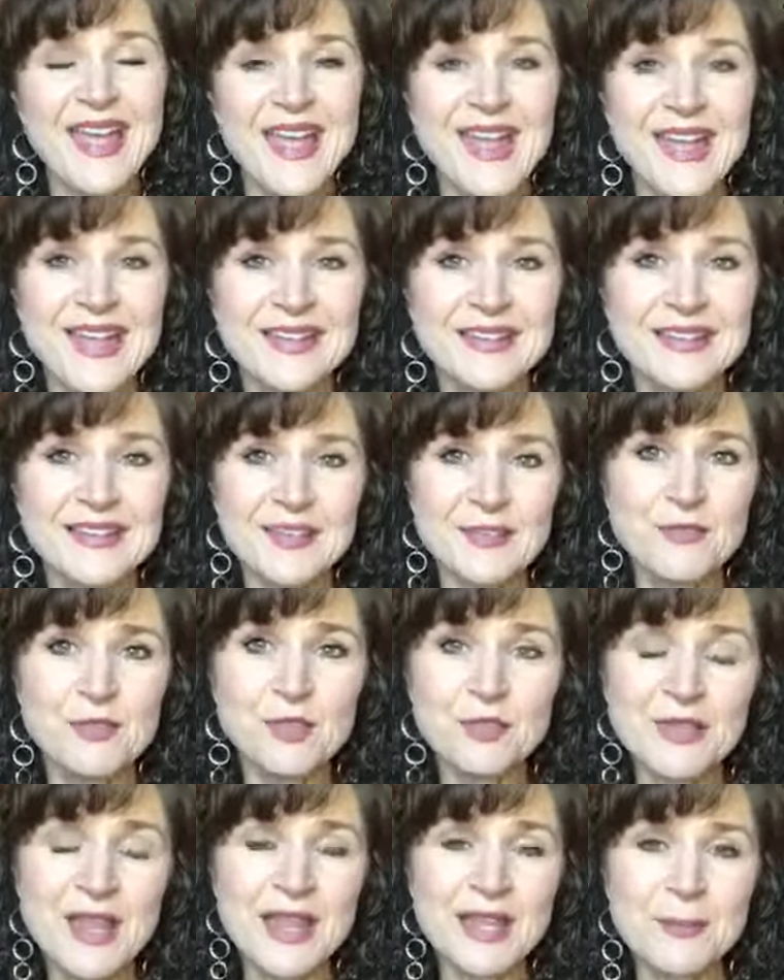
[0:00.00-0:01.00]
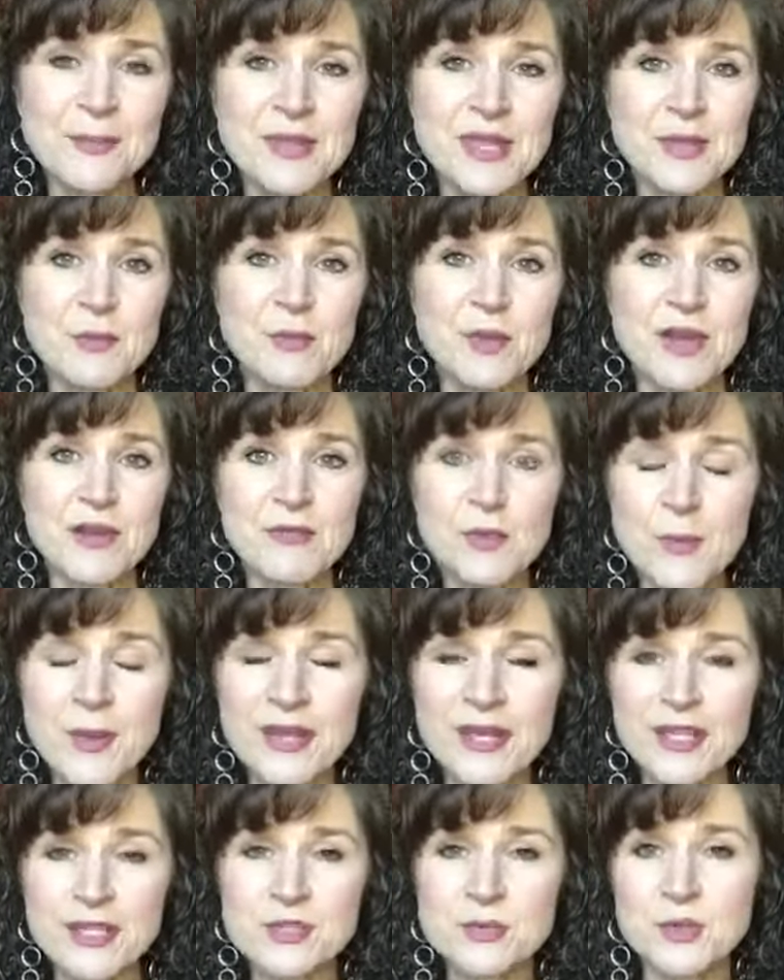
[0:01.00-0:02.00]
And if you're like me, whenever
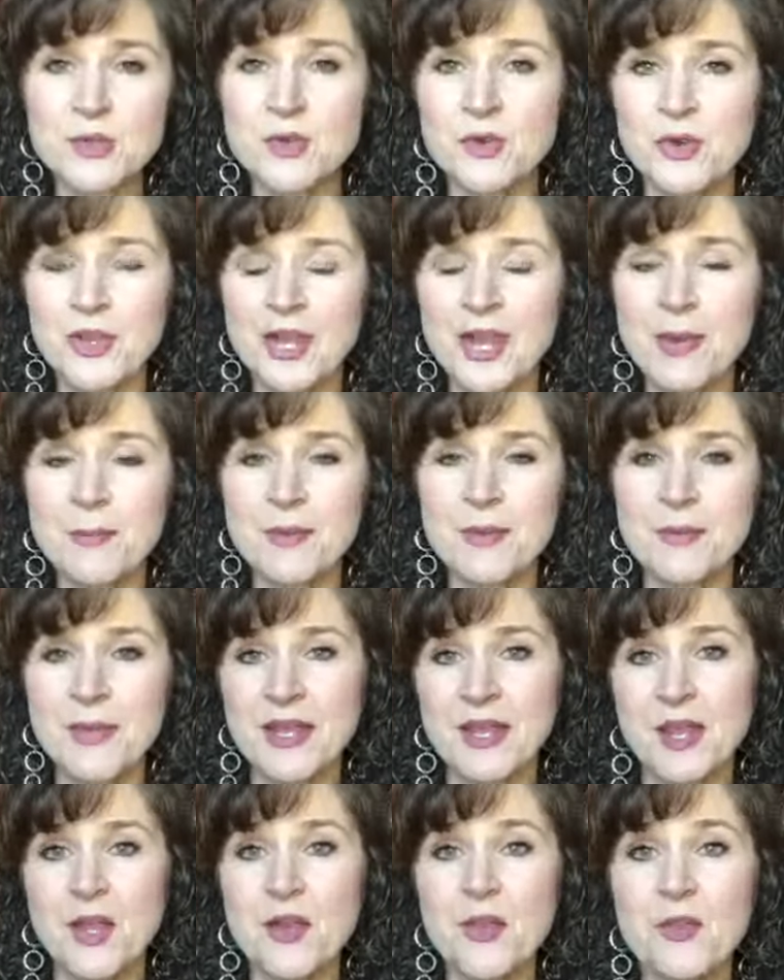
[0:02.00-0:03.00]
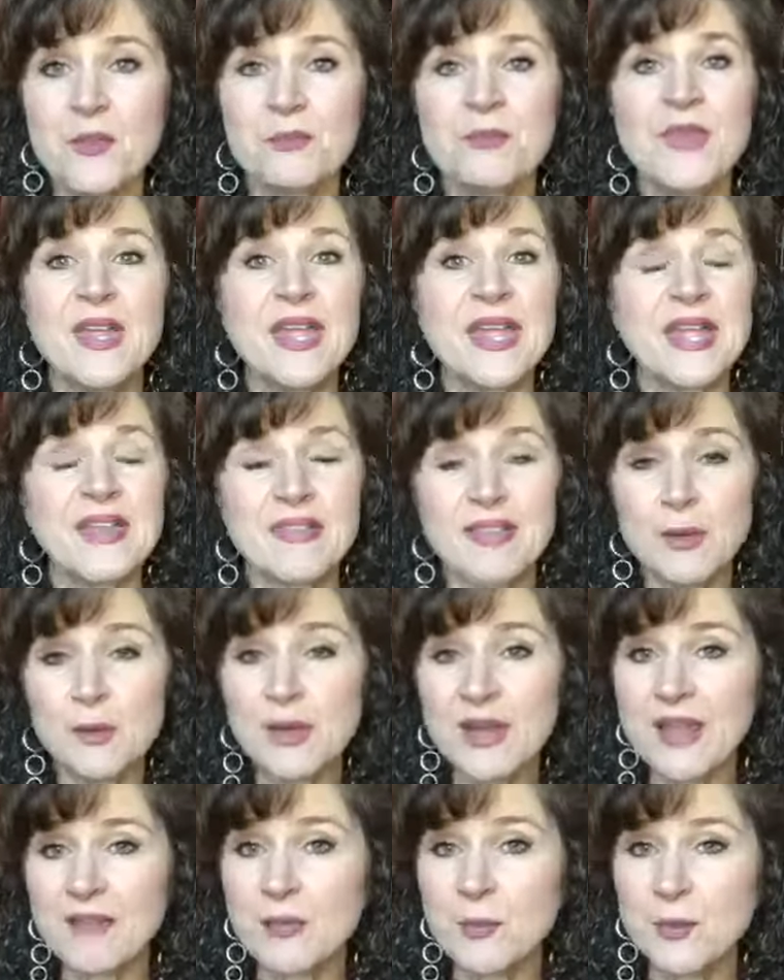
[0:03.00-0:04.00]
my kids were growing up in my home and they
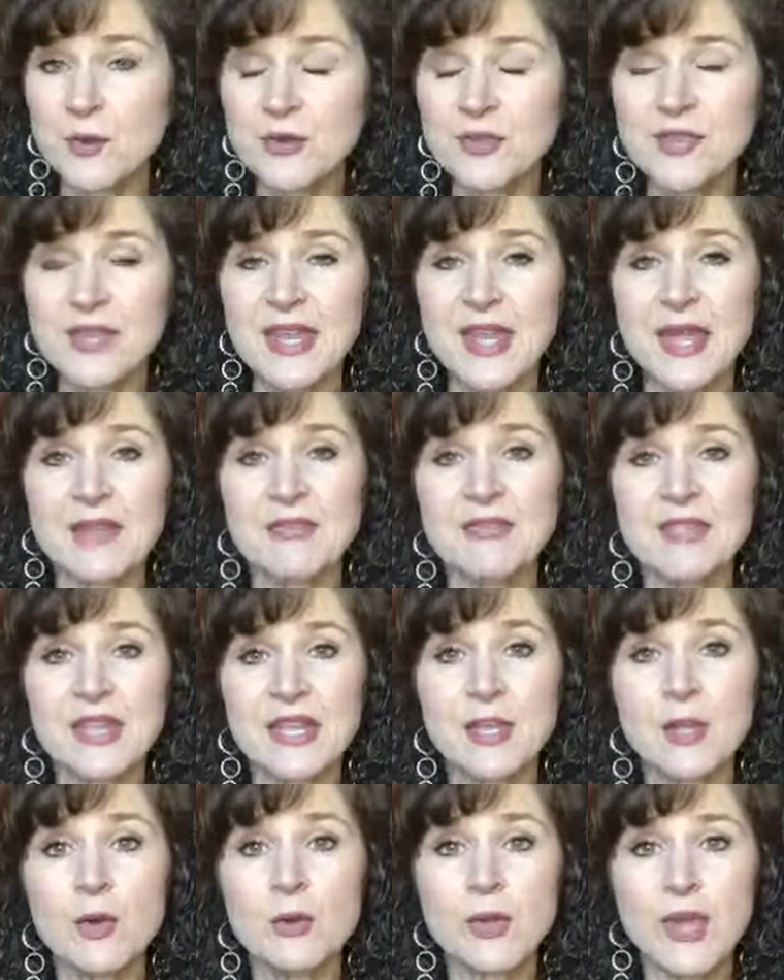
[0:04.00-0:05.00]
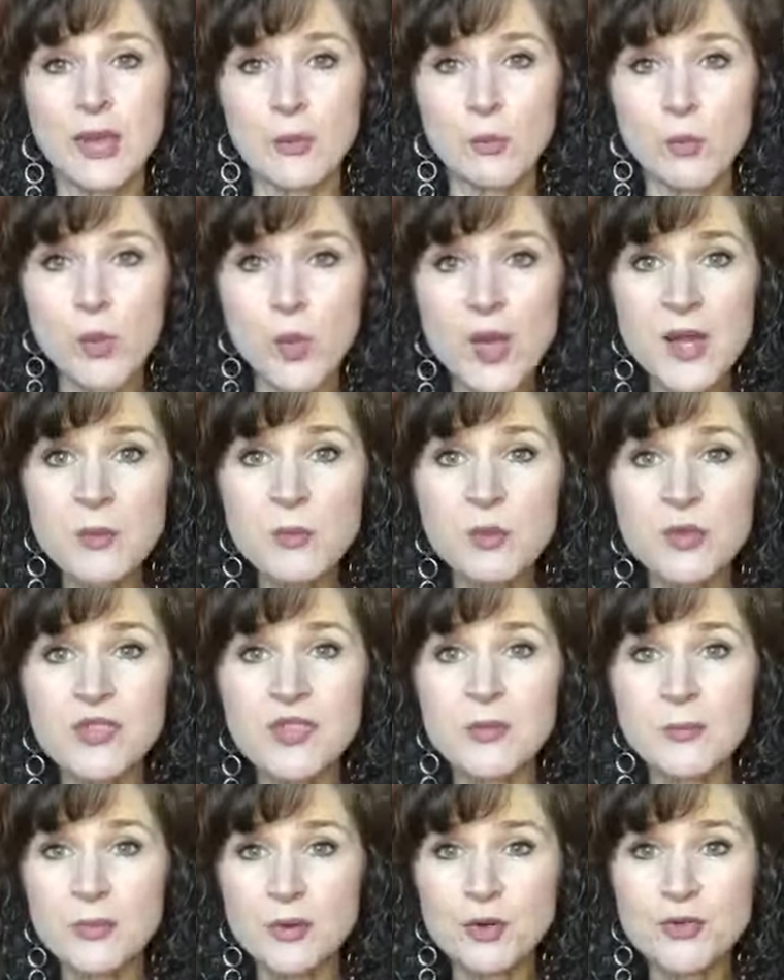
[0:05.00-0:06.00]
would have a birthday, I'd think, okay, what
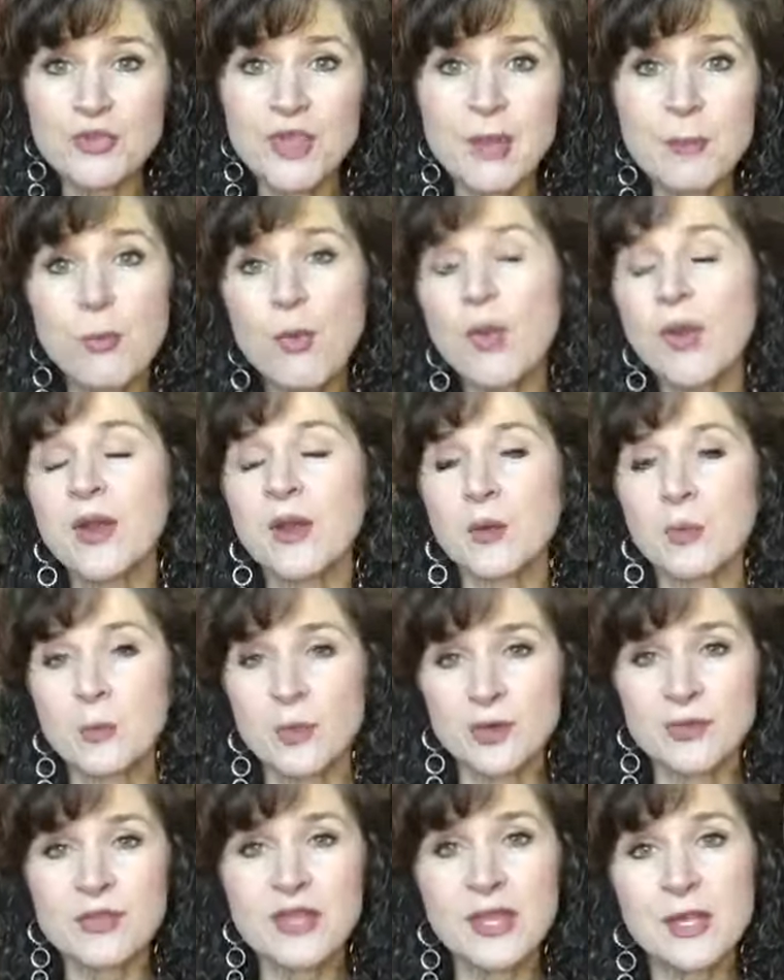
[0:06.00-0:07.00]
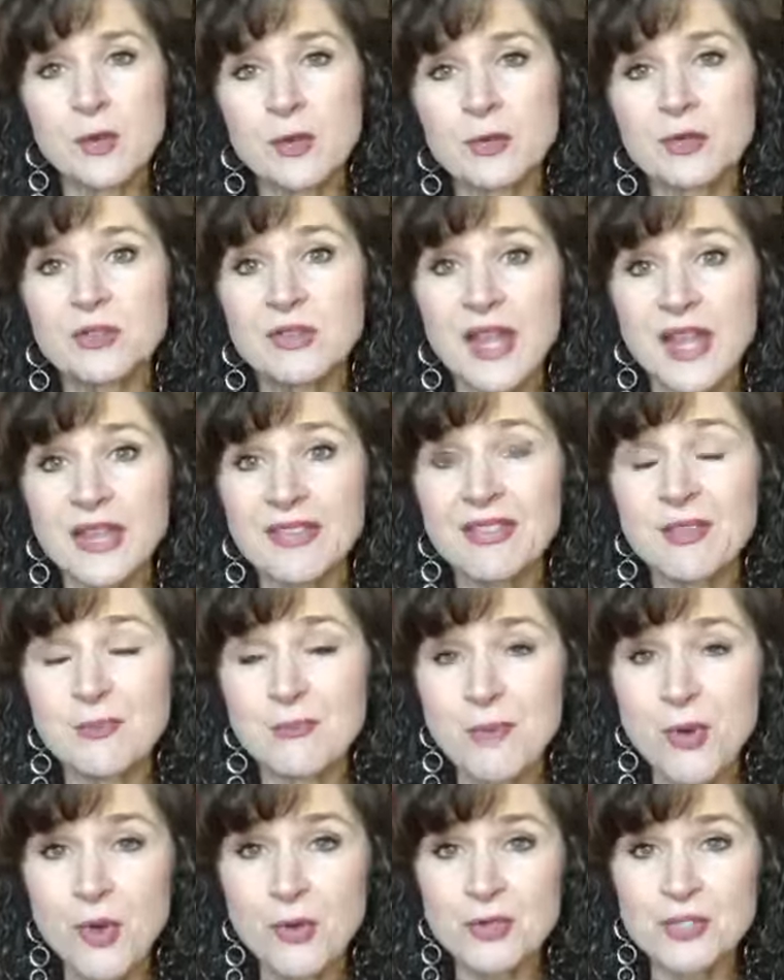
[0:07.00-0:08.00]
would the birthday boy or birthday girl like the
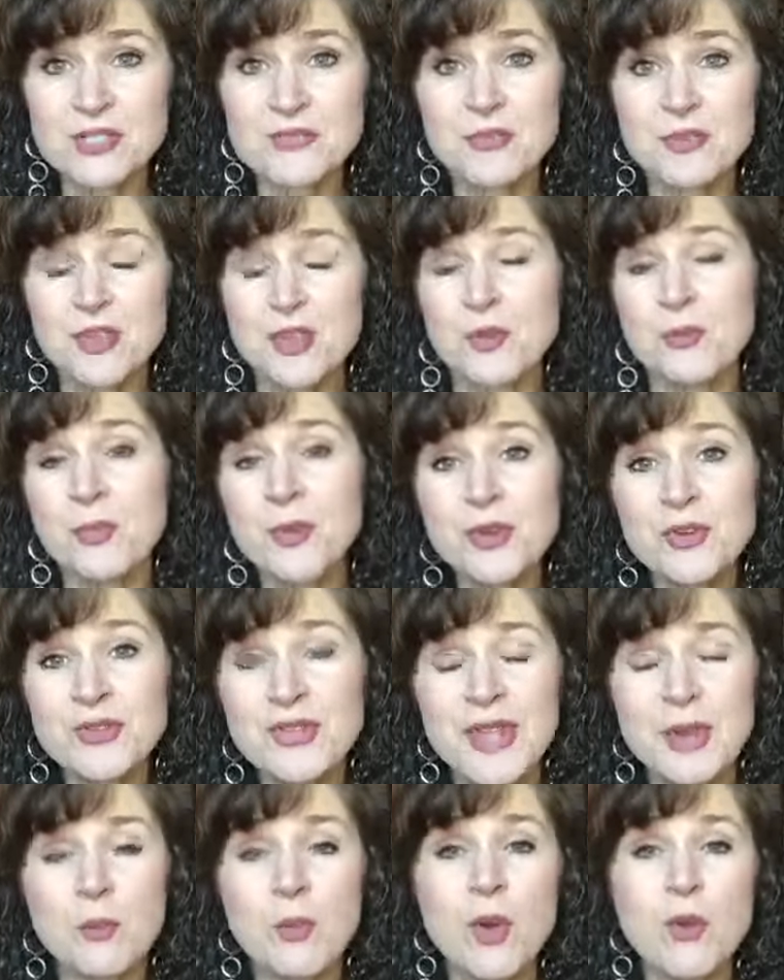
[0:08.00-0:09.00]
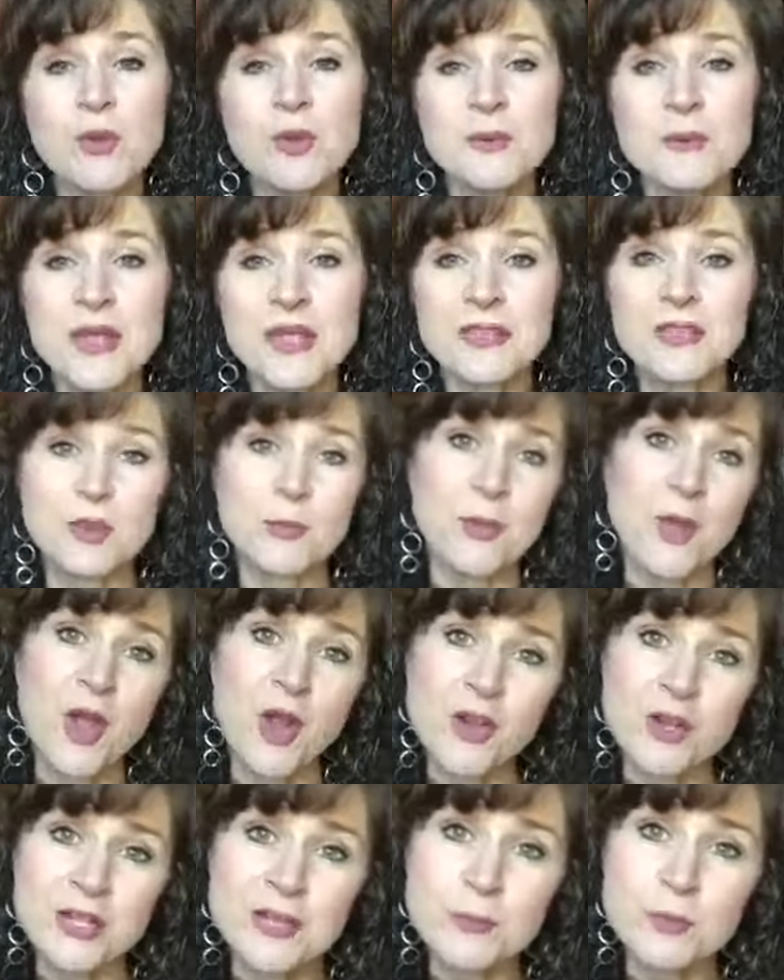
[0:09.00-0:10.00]
most for their birthday? What would make their
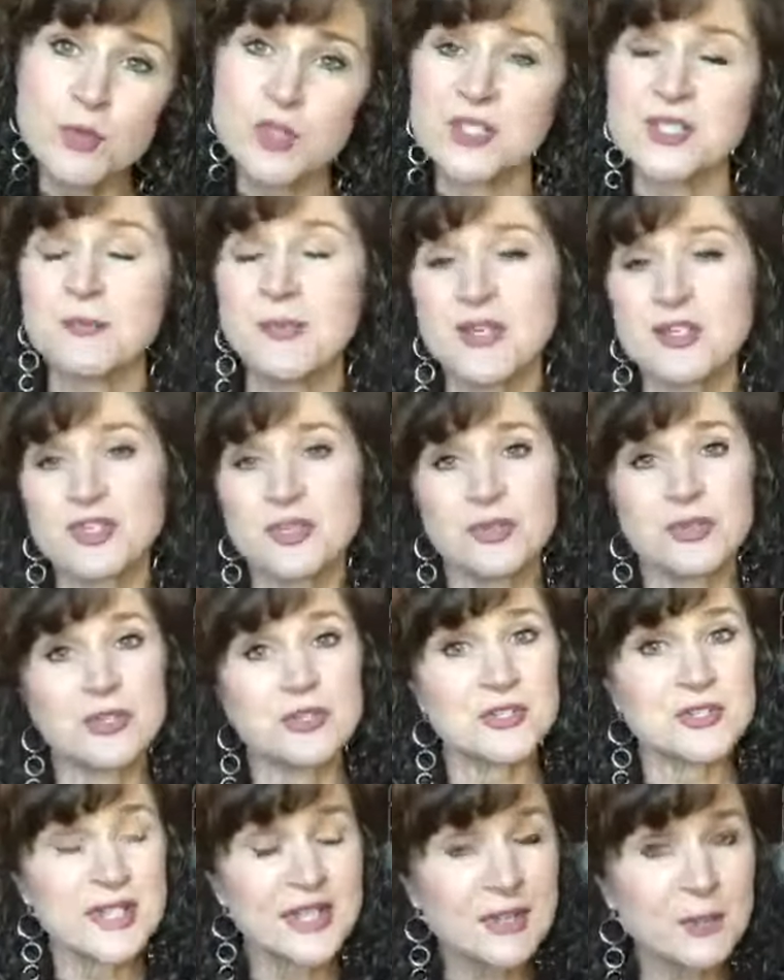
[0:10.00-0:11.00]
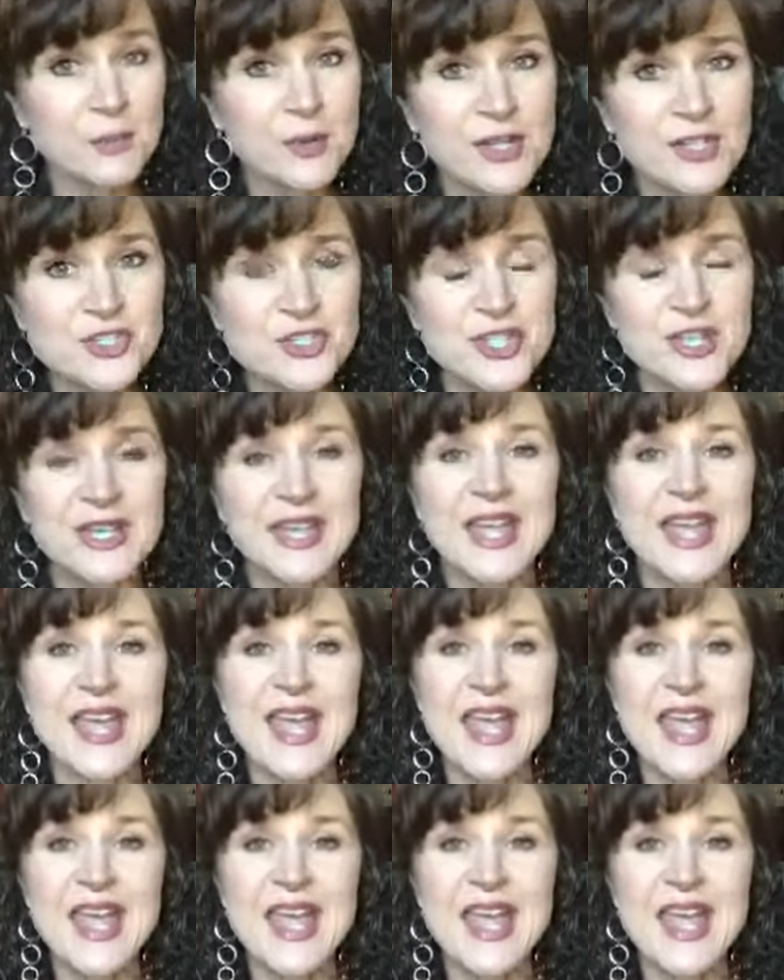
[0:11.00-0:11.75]
party more special, their celebration?